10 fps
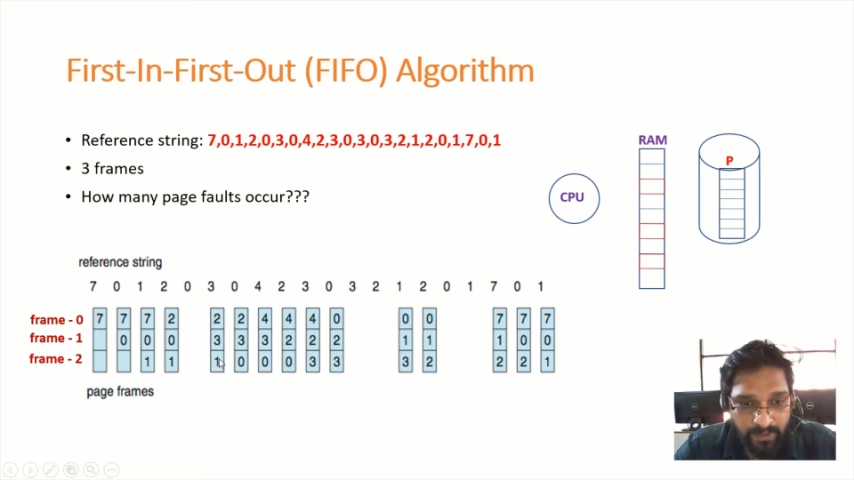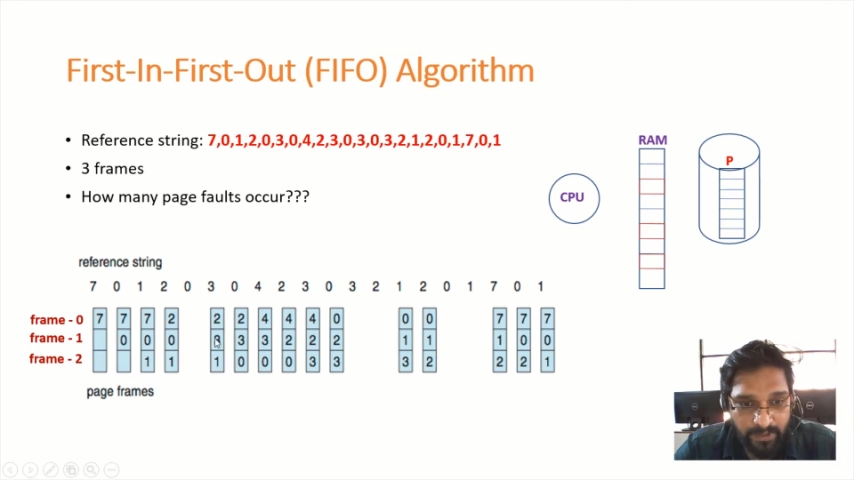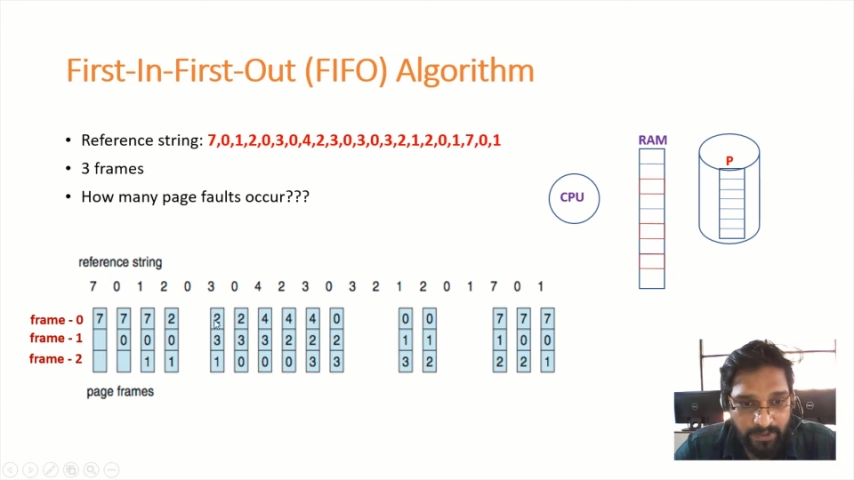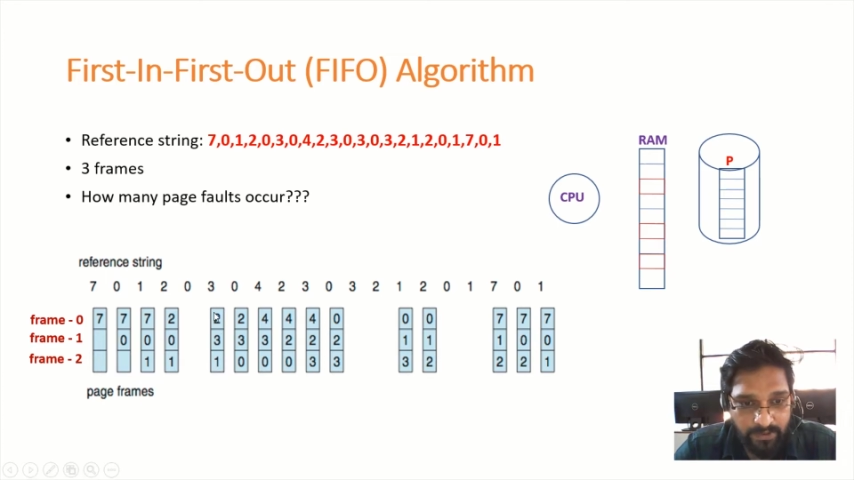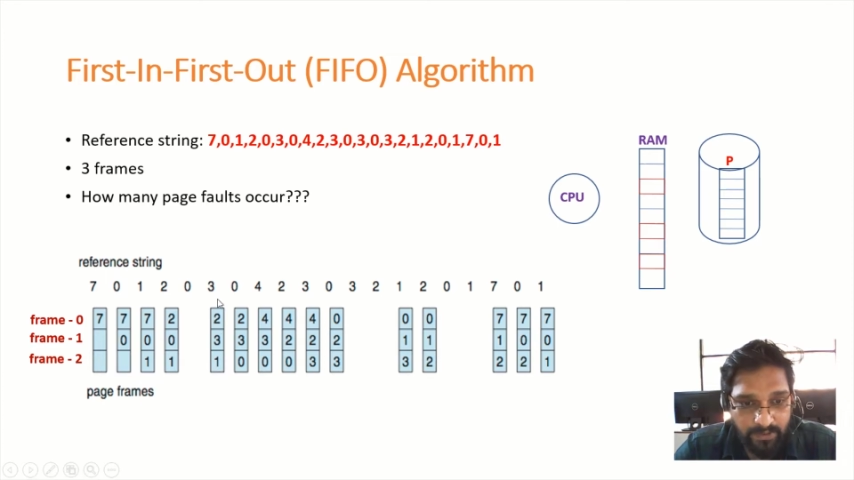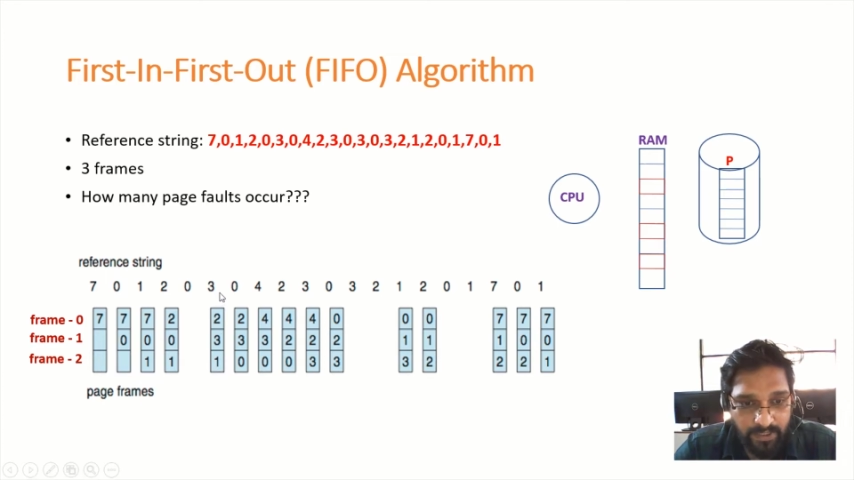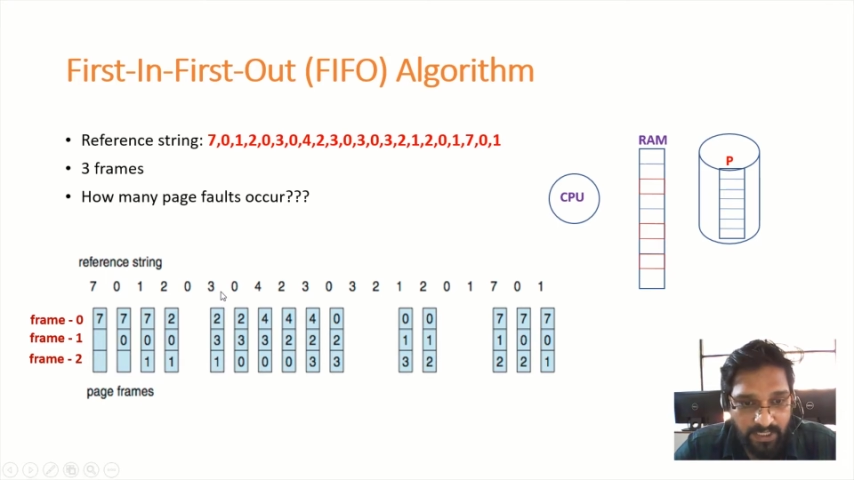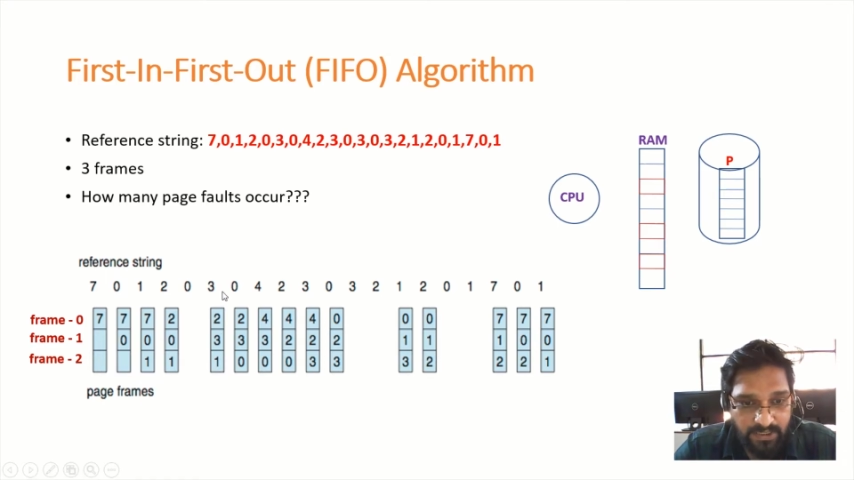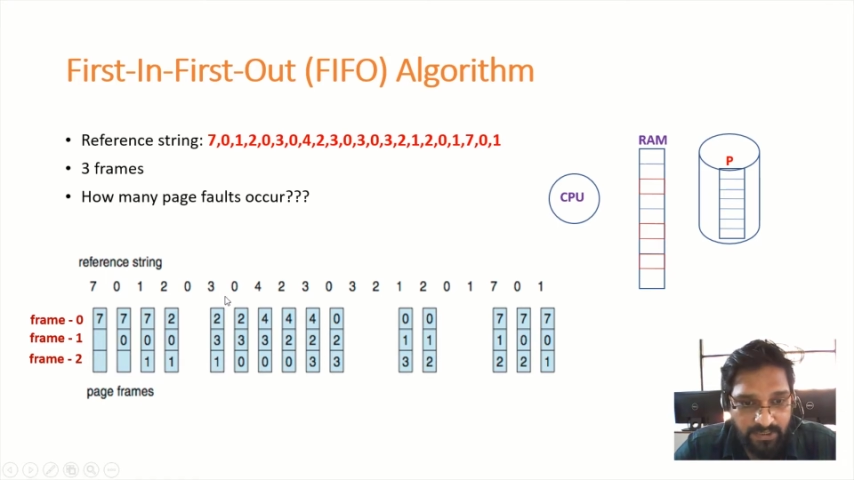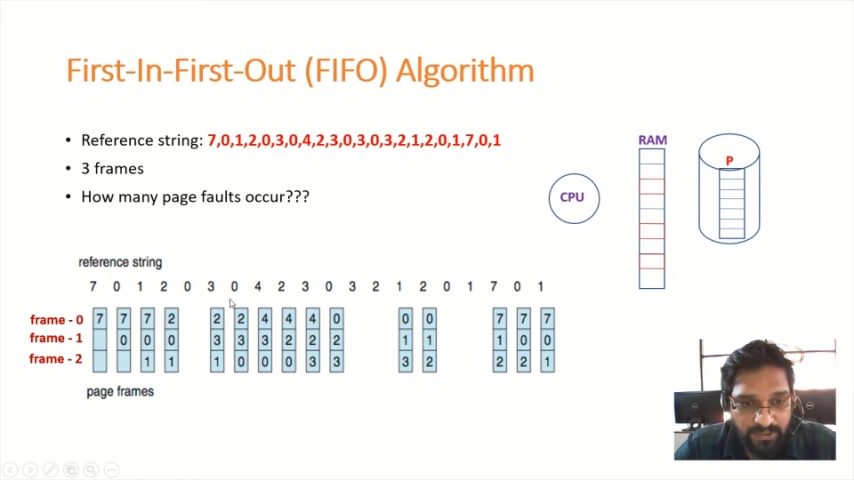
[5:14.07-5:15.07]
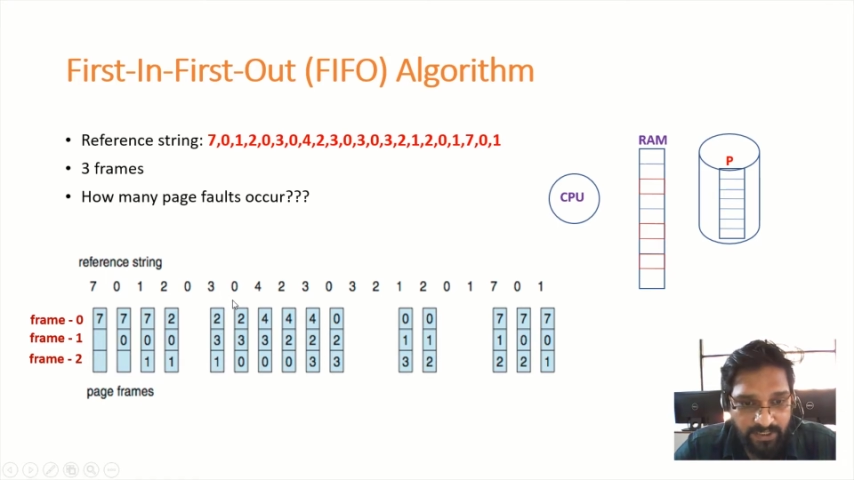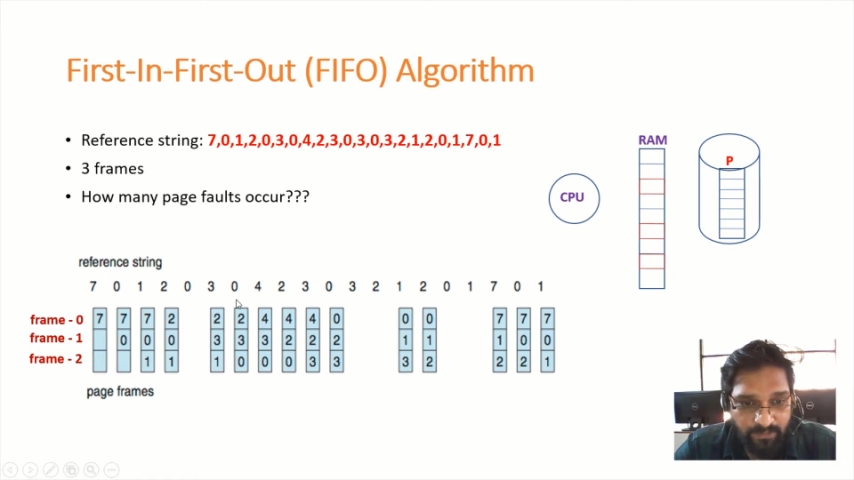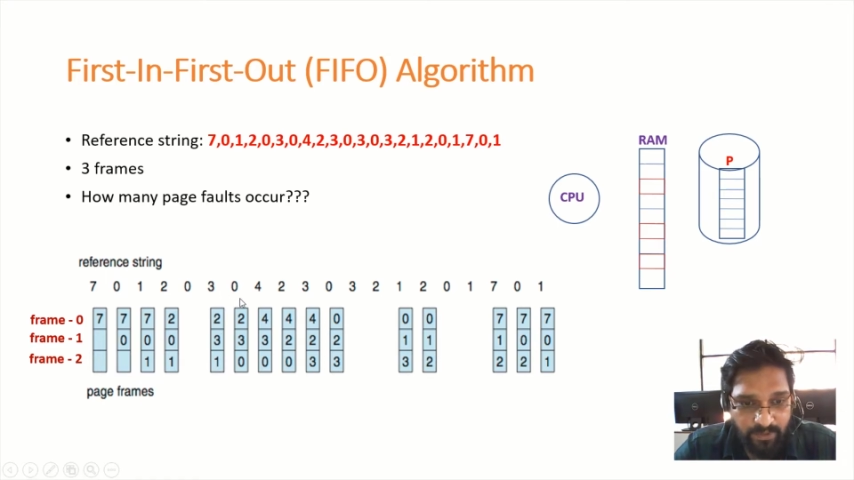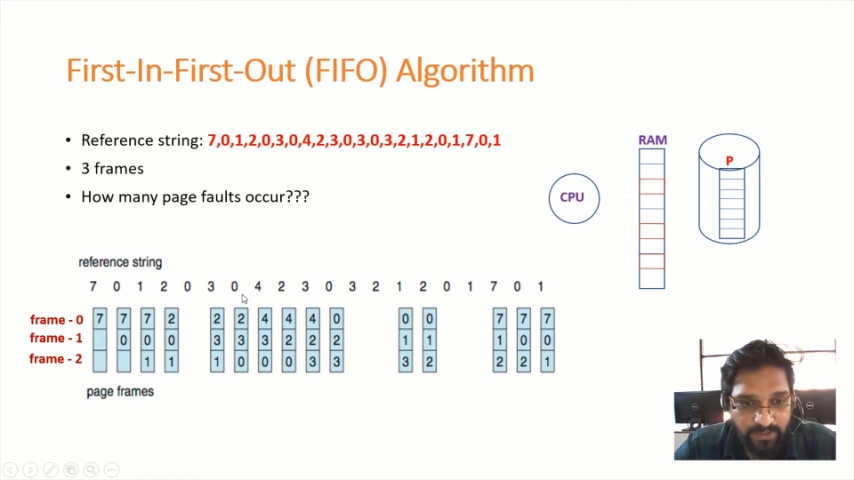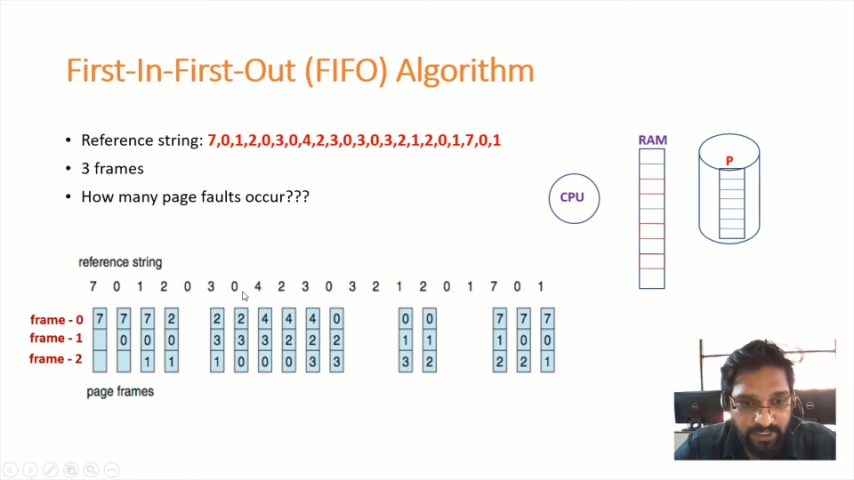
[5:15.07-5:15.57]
So next CPU is